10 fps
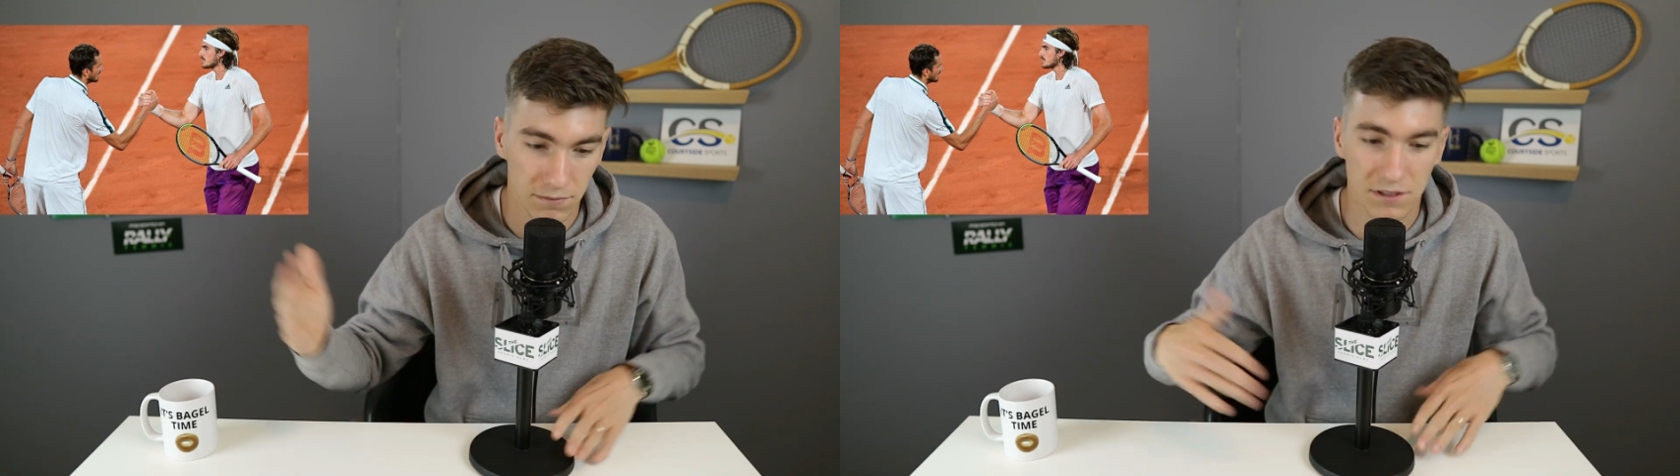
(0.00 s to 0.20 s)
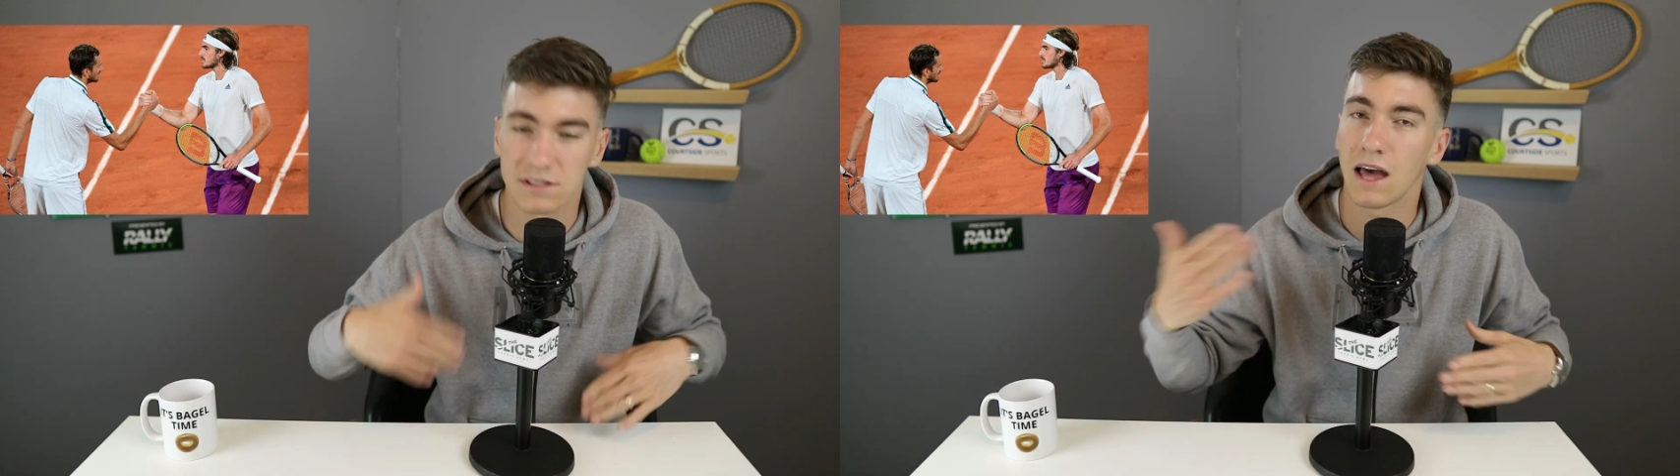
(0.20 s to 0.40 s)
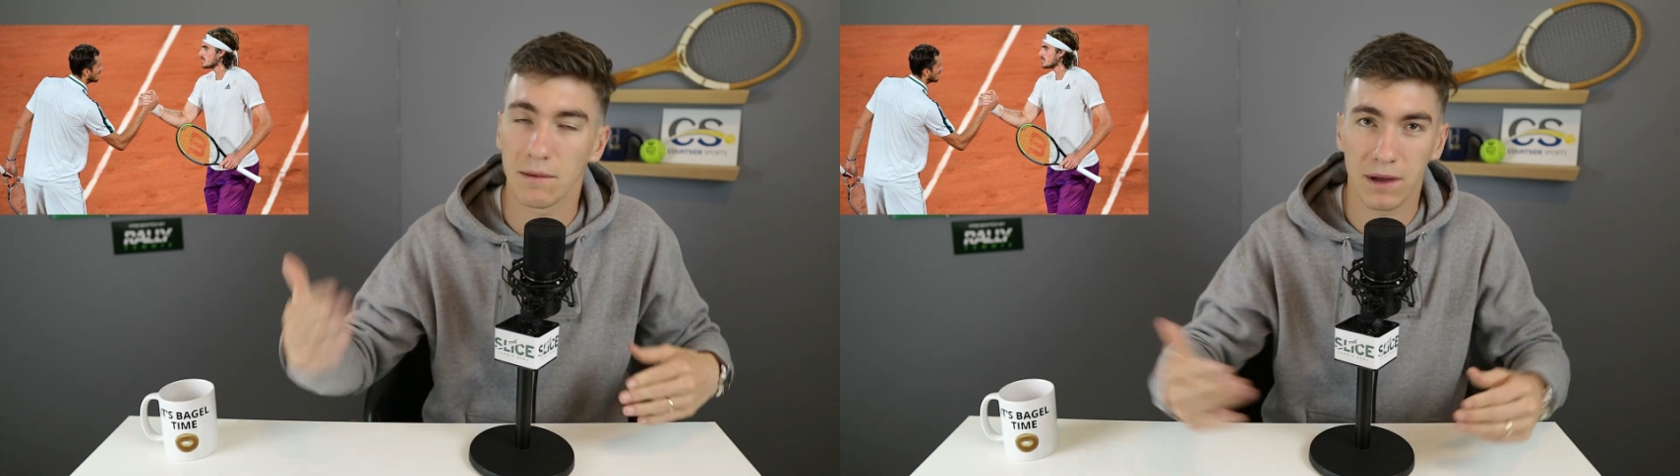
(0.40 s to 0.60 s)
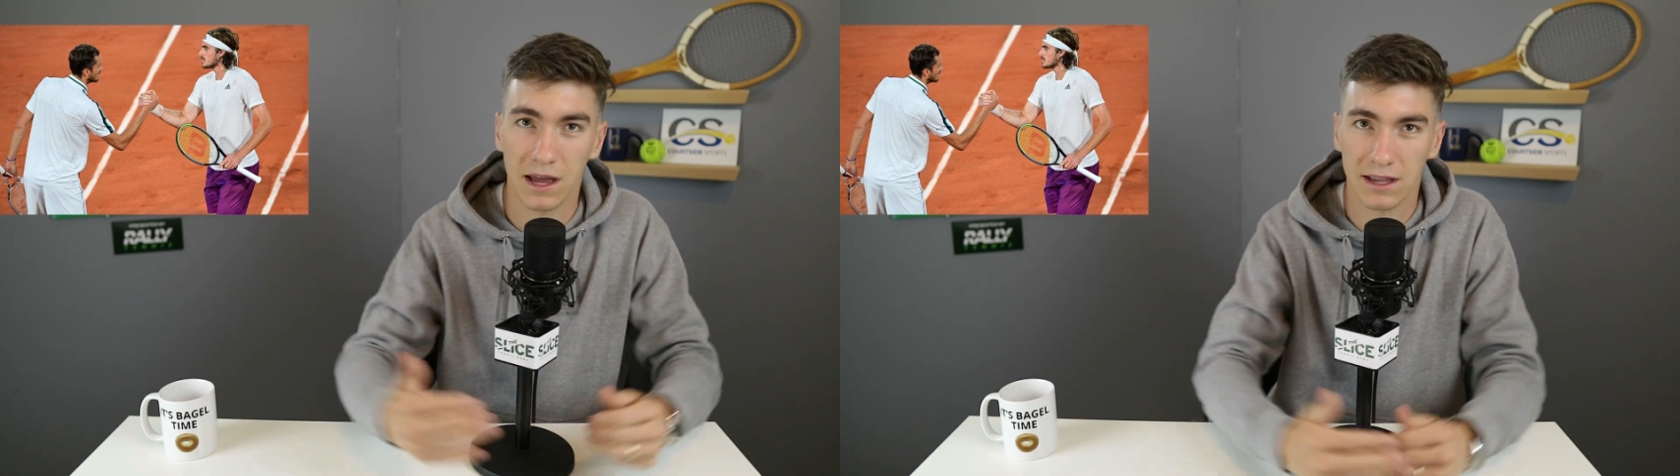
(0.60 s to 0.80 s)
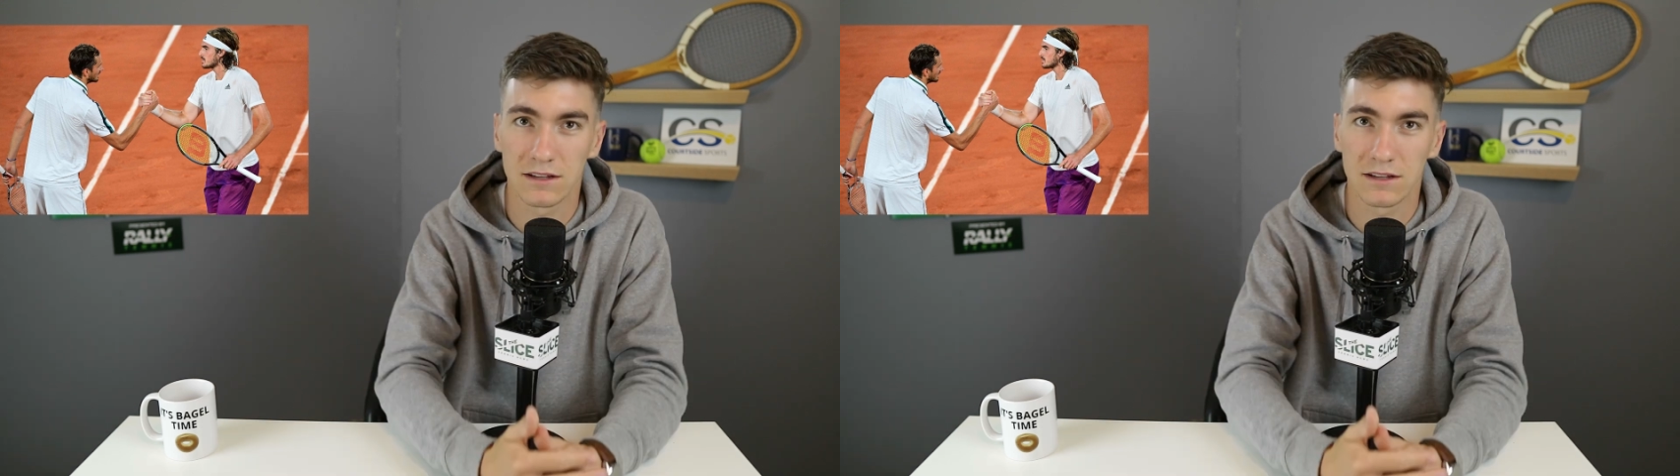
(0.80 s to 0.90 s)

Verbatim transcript: snap back